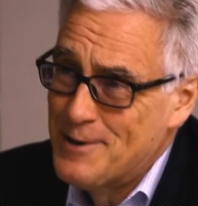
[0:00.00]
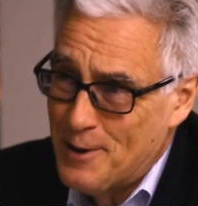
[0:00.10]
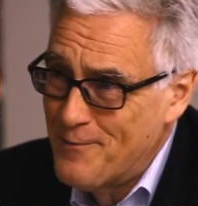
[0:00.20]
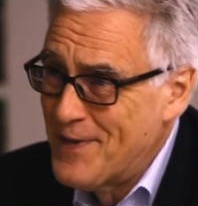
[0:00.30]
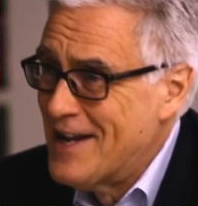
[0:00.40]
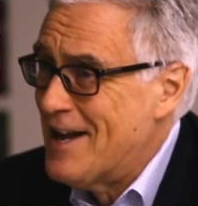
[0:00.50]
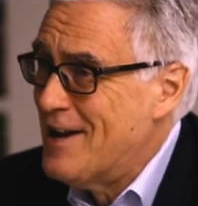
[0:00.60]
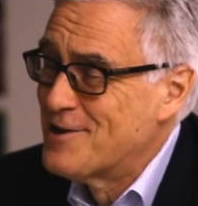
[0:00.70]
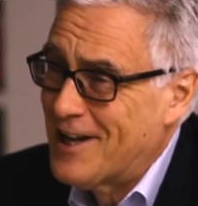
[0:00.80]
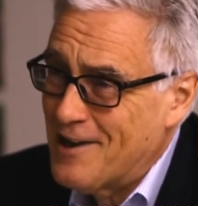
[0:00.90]
sort of
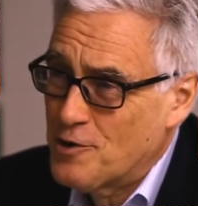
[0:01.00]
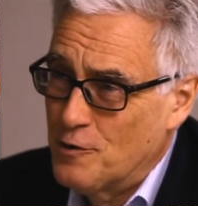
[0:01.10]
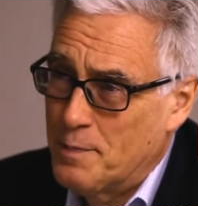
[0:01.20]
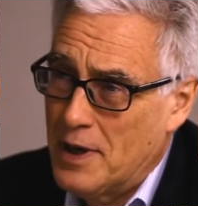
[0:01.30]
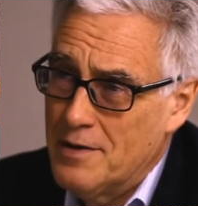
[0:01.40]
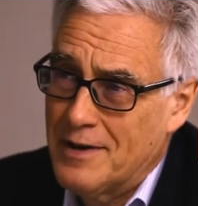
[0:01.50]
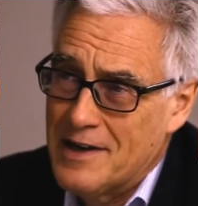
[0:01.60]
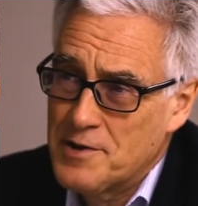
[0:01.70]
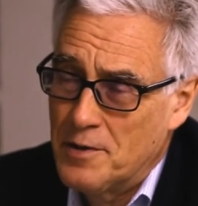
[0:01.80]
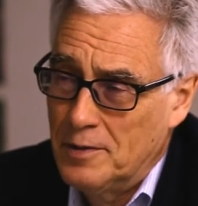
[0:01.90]
intellectual
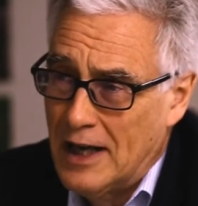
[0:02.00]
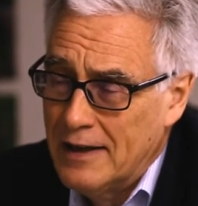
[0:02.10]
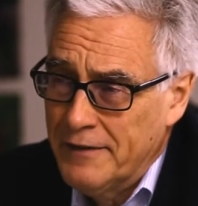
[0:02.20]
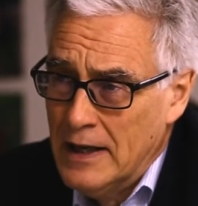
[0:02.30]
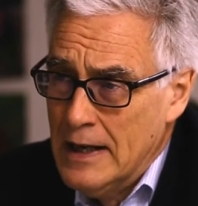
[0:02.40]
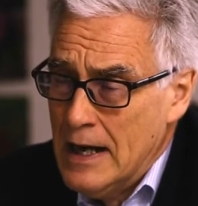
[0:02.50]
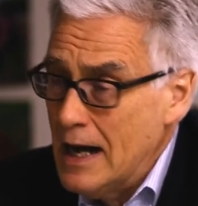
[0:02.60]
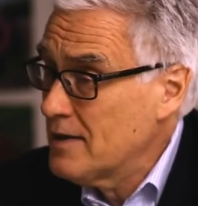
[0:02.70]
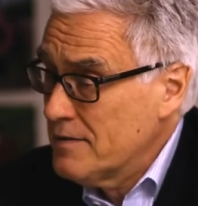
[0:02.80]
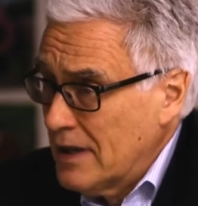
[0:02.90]
progress through life,
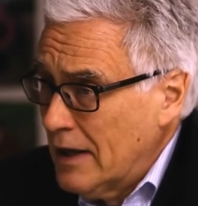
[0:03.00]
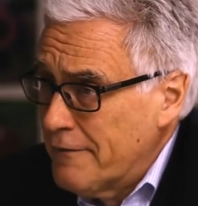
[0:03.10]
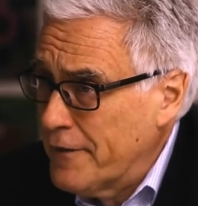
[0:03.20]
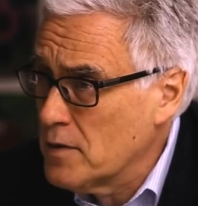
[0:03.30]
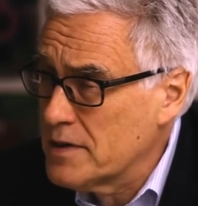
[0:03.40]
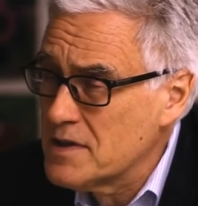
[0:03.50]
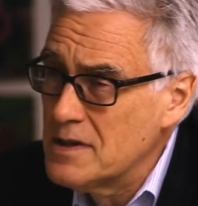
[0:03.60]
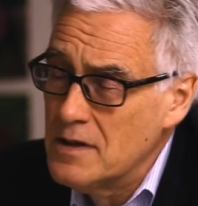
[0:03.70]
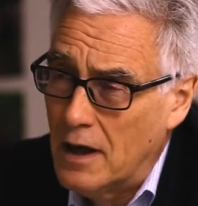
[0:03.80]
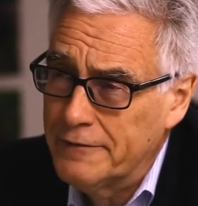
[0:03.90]
I don't think I
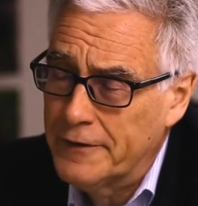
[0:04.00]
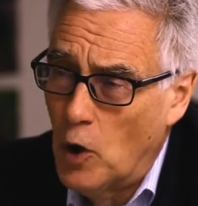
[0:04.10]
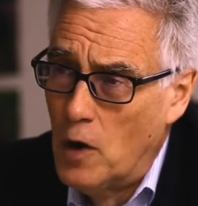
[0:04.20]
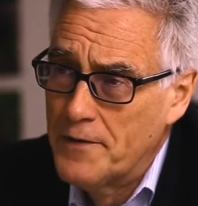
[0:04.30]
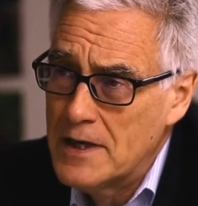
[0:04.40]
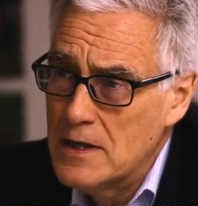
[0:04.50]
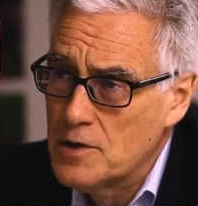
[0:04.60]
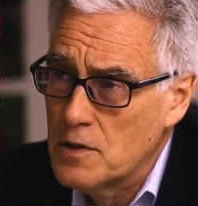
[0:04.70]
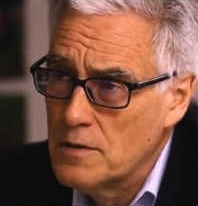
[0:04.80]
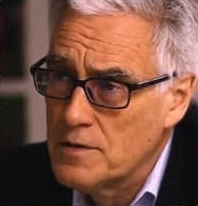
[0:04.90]
focused enough on the
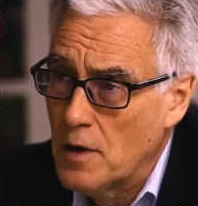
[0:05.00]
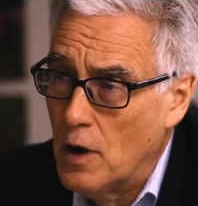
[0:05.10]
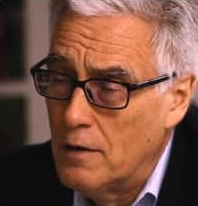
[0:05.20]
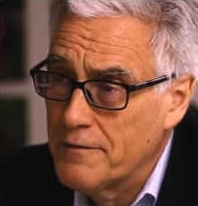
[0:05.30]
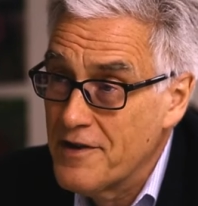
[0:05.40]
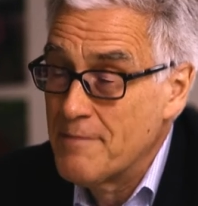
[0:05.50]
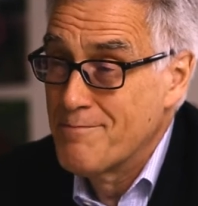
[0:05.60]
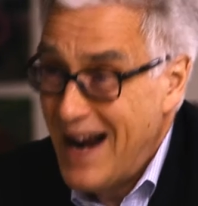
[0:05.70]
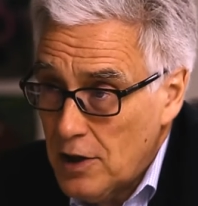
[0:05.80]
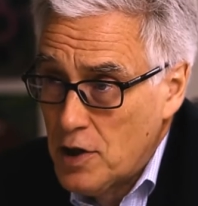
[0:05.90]
issues of the
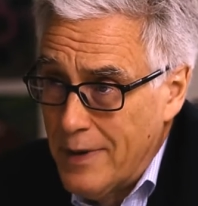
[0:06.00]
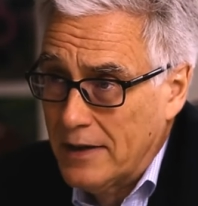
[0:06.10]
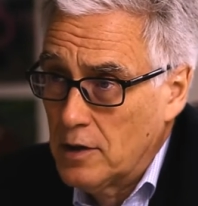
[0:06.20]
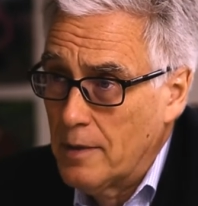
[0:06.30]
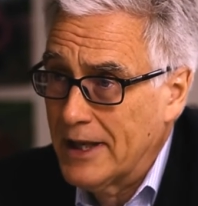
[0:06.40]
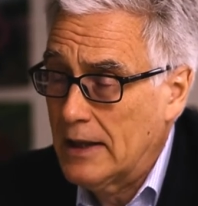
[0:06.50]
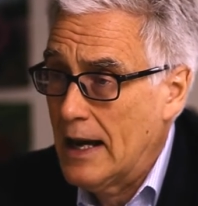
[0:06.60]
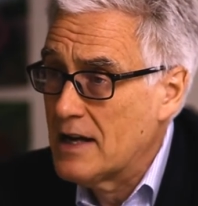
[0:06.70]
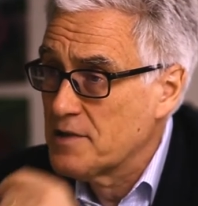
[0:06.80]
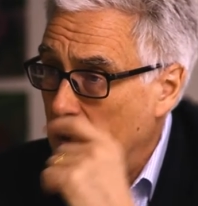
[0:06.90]
macroeconomic
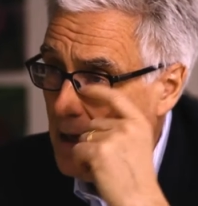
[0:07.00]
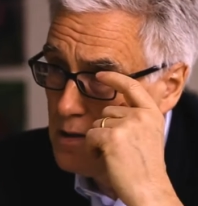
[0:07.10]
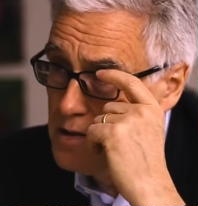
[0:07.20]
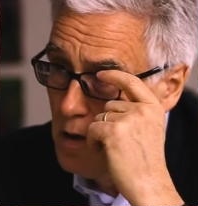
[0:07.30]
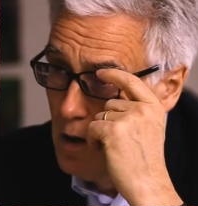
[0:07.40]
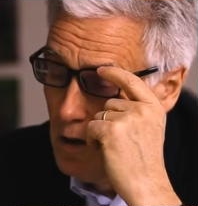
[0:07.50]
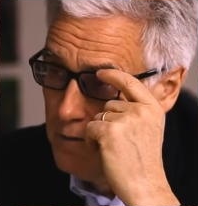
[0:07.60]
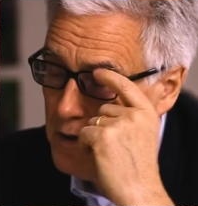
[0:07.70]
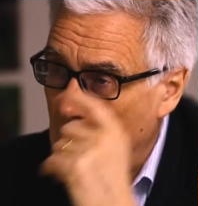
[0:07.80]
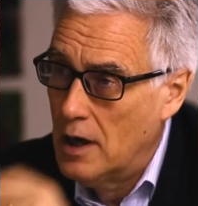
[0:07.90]
aspects
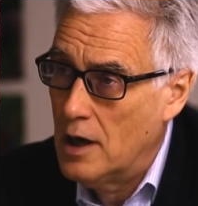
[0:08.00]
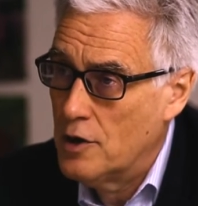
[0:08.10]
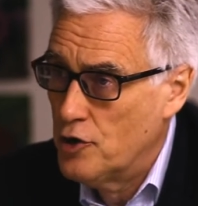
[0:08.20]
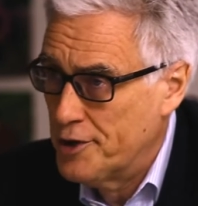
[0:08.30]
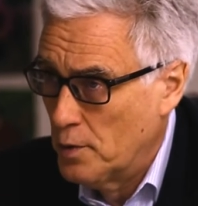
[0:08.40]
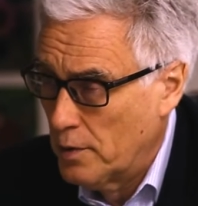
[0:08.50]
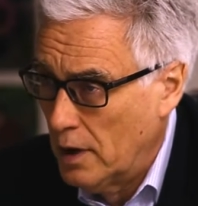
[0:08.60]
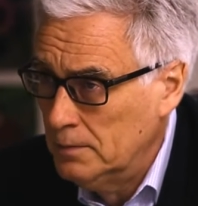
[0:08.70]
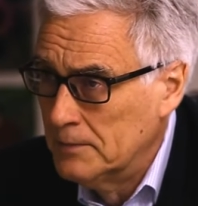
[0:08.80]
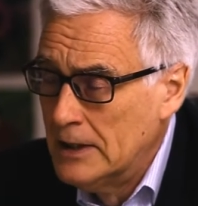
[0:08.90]
of uh, the
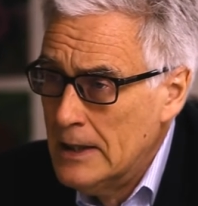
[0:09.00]
euro.